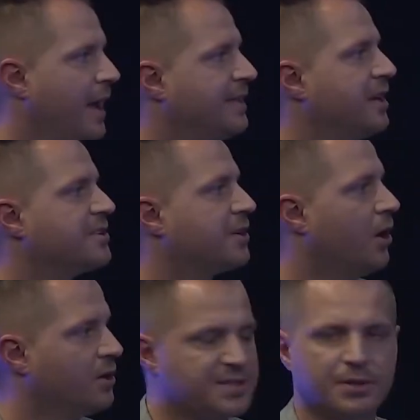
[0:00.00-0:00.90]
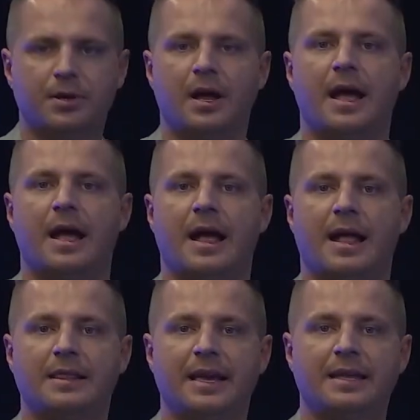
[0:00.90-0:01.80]
There's also
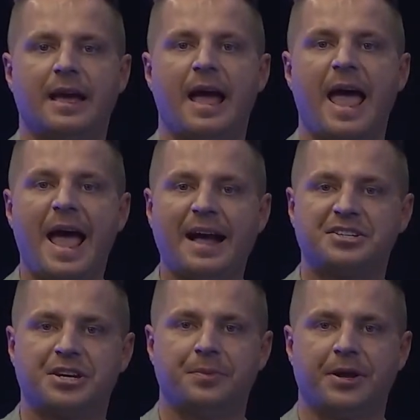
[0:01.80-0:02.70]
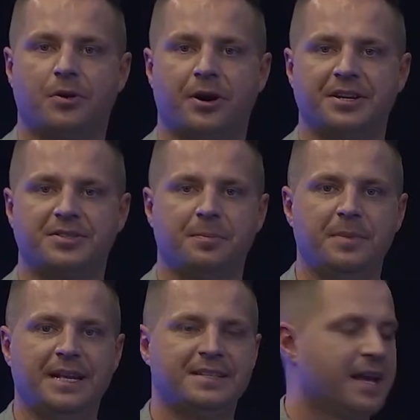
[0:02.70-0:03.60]
like action recording, so it
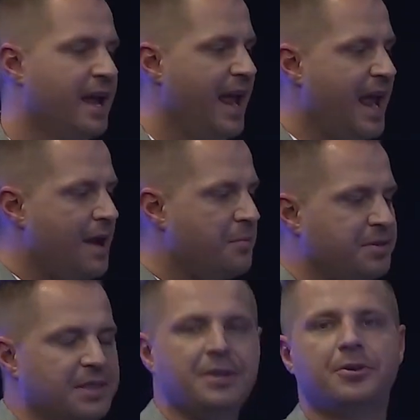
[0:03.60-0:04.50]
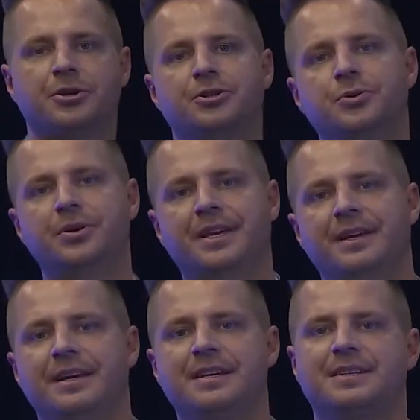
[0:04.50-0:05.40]
means everything you're doing
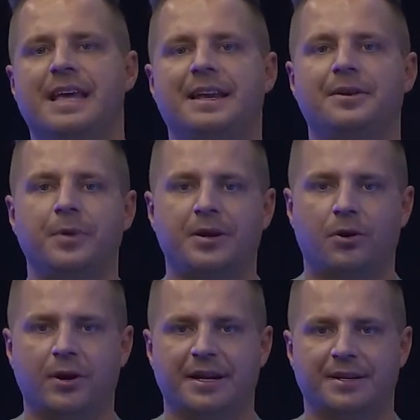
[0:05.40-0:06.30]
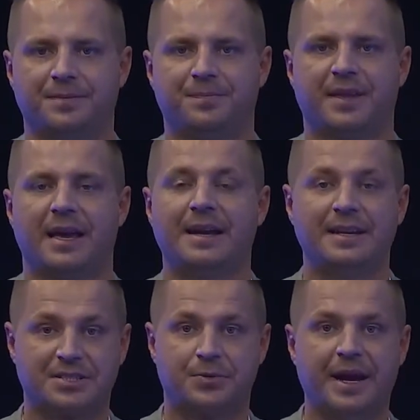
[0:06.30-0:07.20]
is getting recorded, and
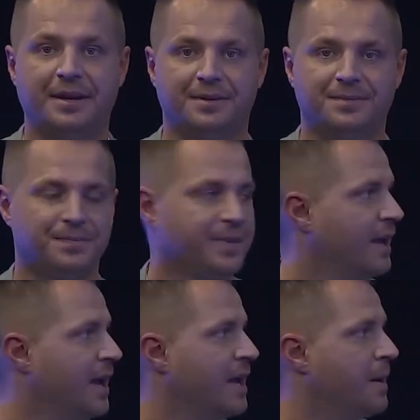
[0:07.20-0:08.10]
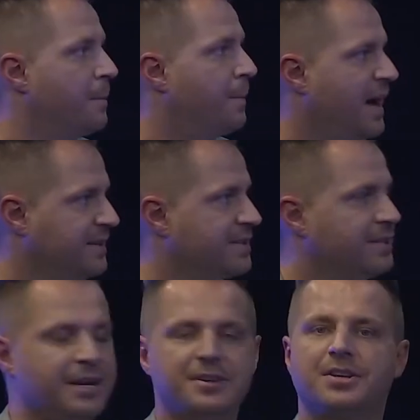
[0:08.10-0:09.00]
that's great. But
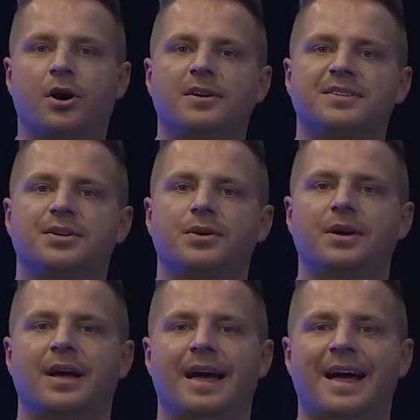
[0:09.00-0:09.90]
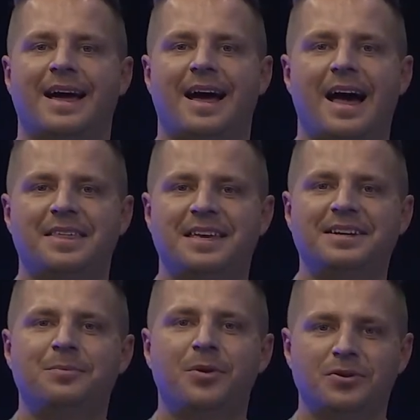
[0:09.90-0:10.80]
there's also, I think,
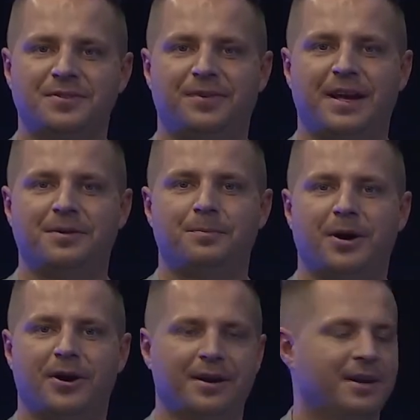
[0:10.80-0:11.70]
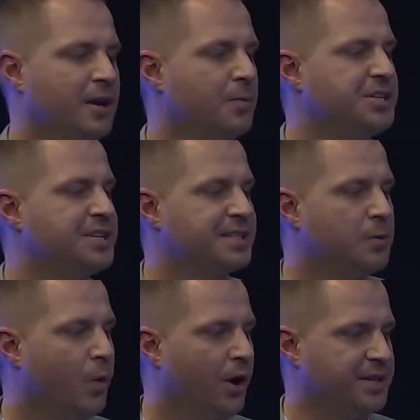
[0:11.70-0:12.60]
the most fun part, which is the
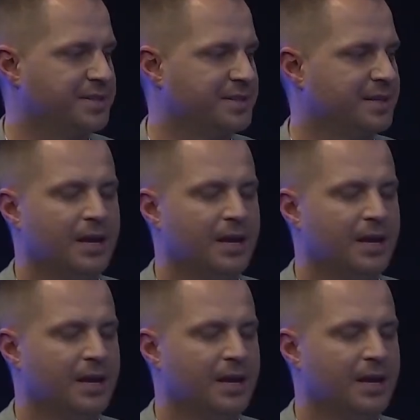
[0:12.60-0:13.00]
voice.